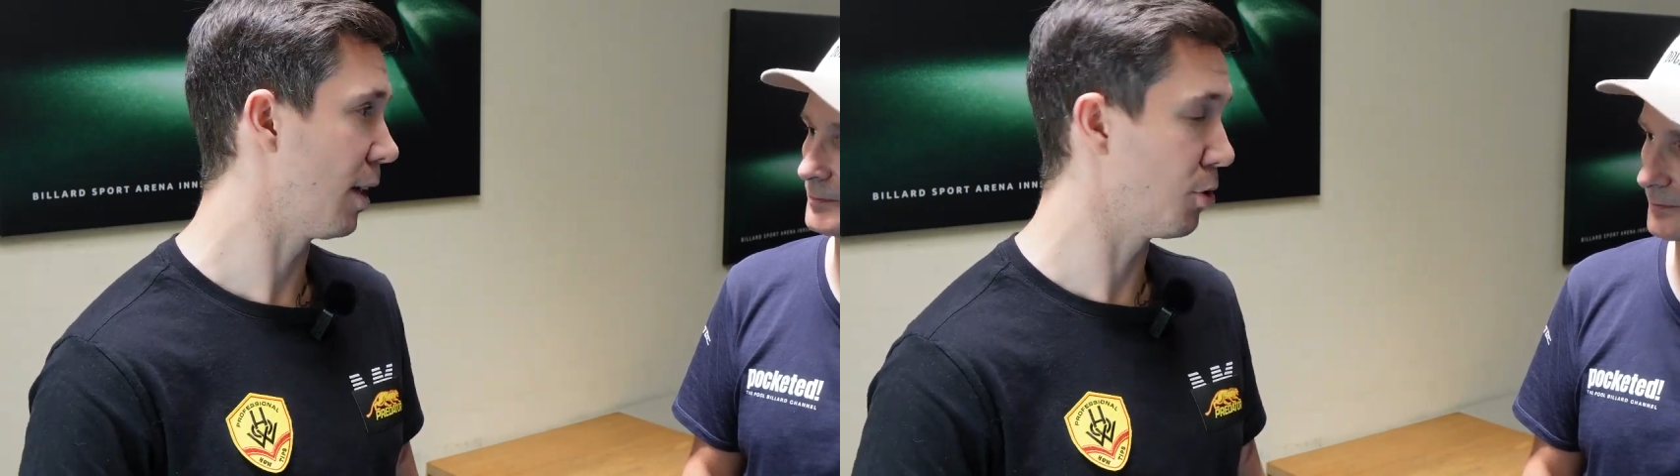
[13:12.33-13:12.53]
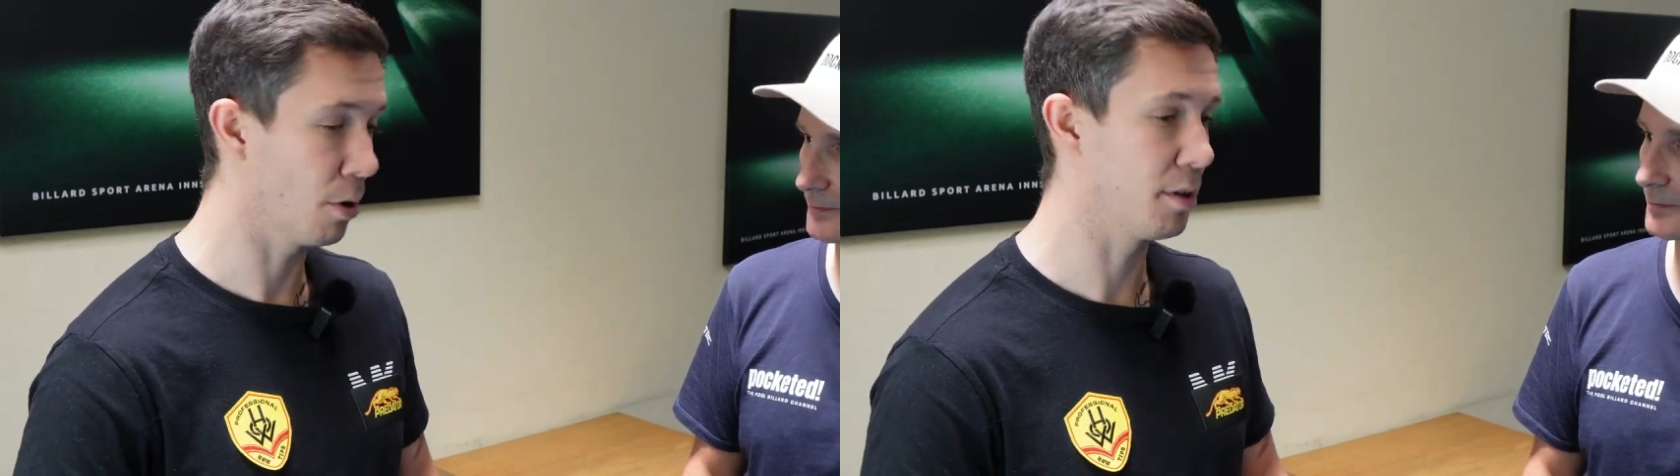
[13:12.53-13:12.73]

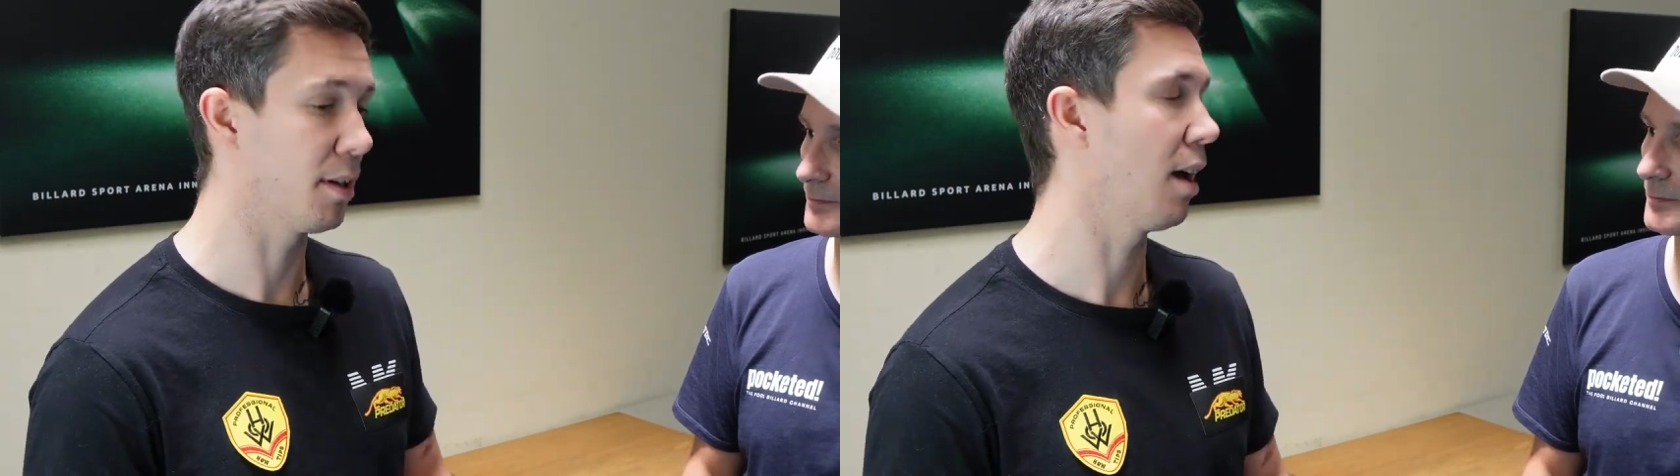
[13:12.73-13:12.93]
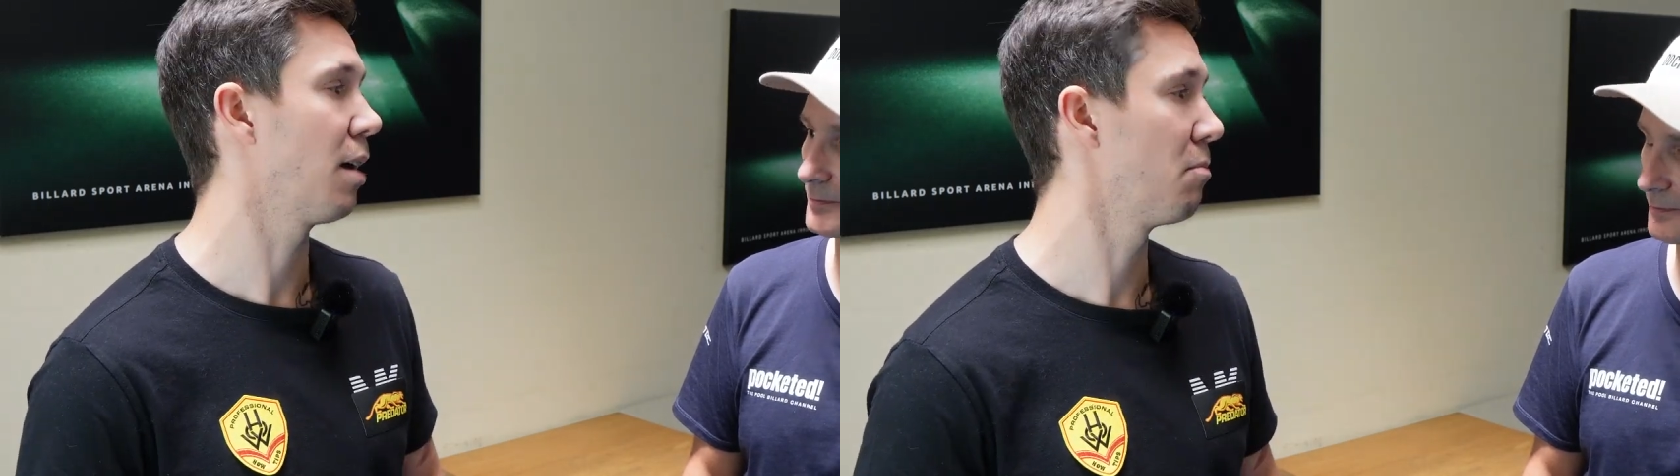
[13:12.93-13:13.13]
Enjoy the
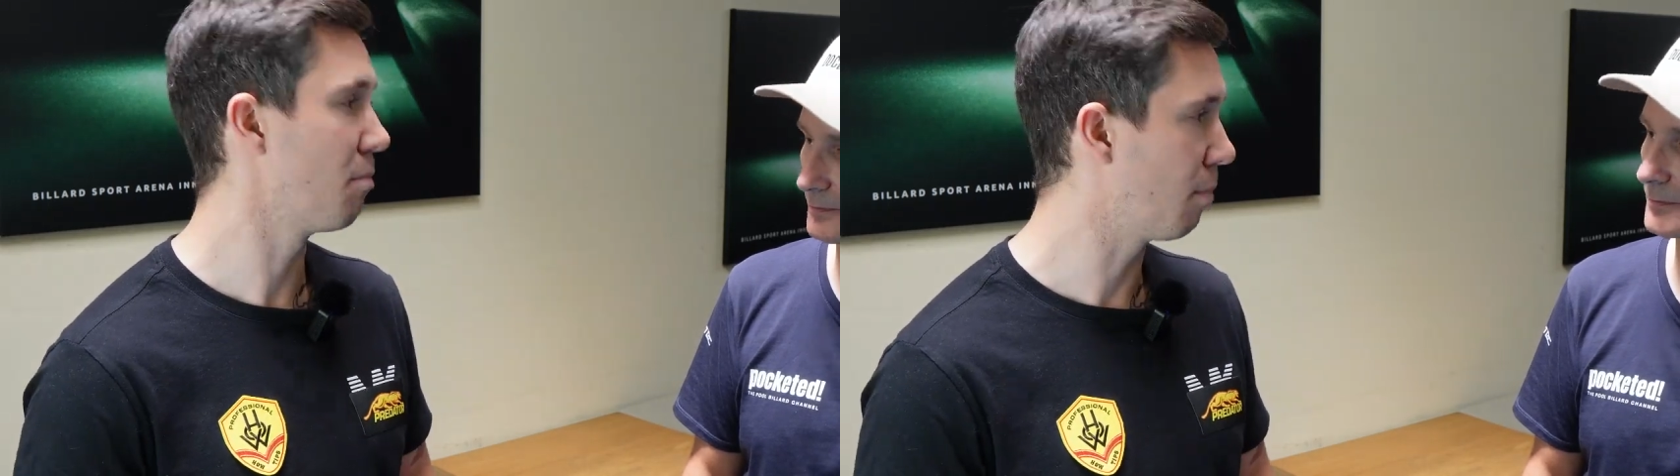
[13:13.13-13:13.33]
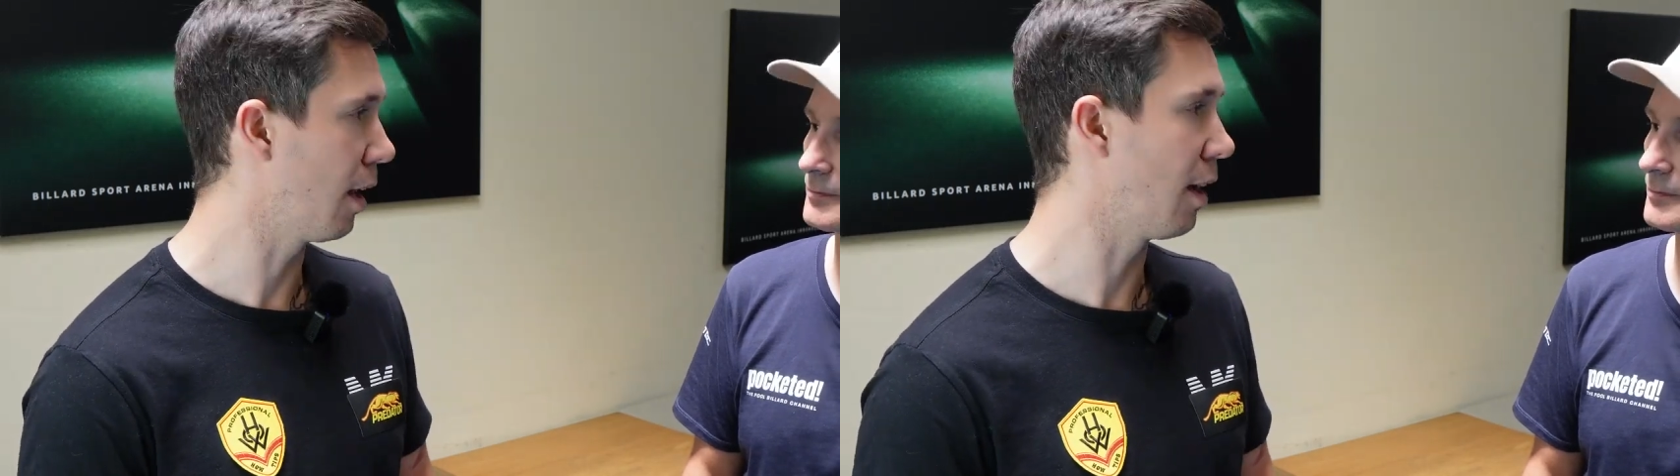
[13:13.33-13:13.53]

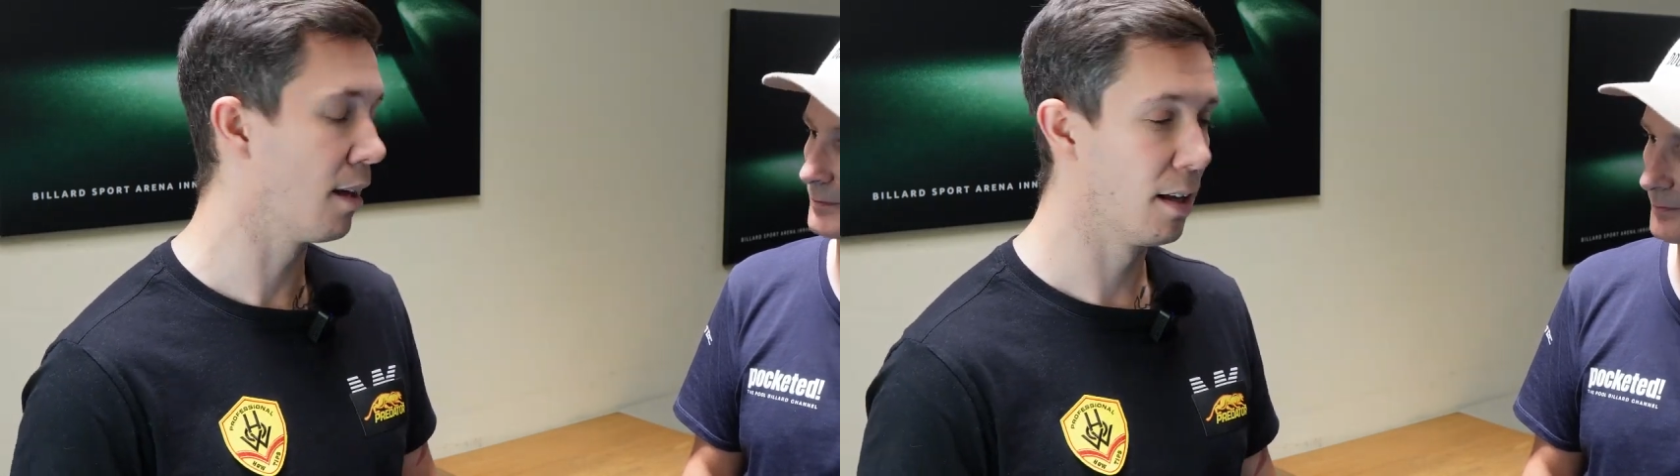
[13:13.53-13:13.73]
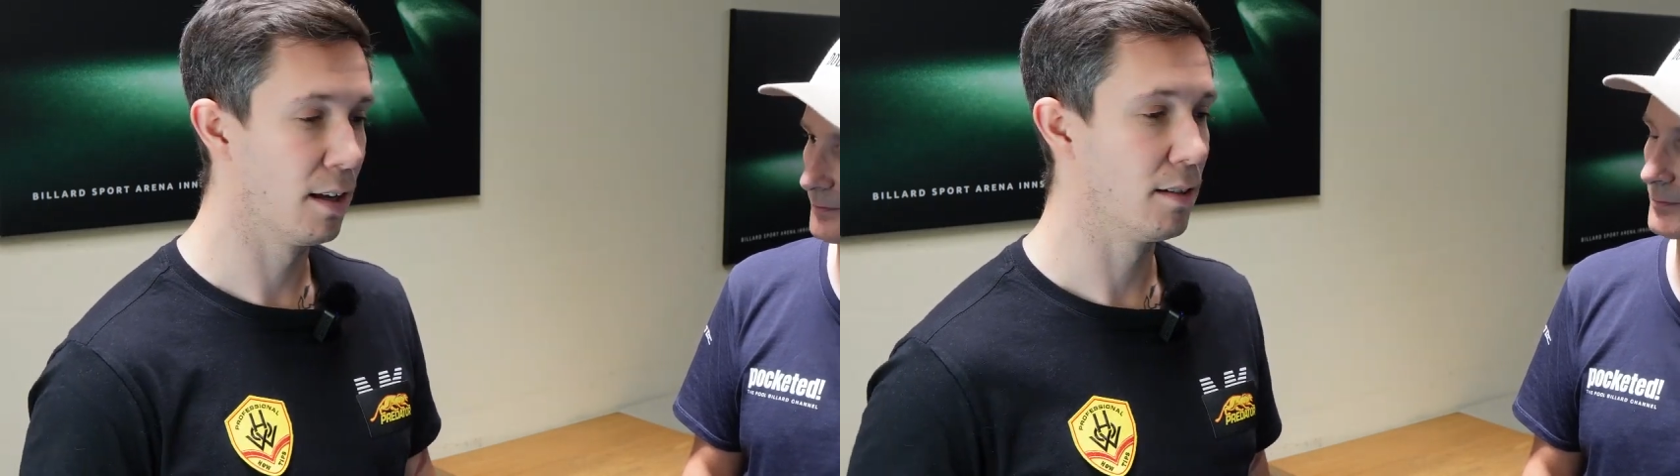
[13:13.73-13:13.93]
game, play.